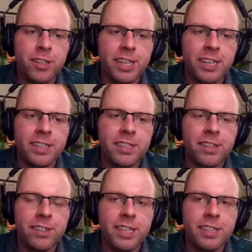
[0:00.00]
Like, is
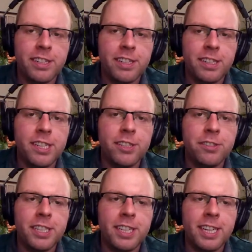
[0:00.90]
there? Is, did you
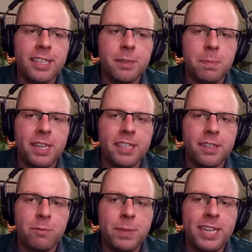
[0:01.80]
see that as a
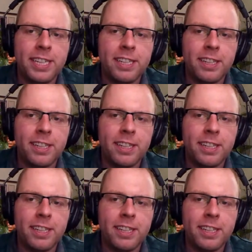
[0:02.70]
positive being in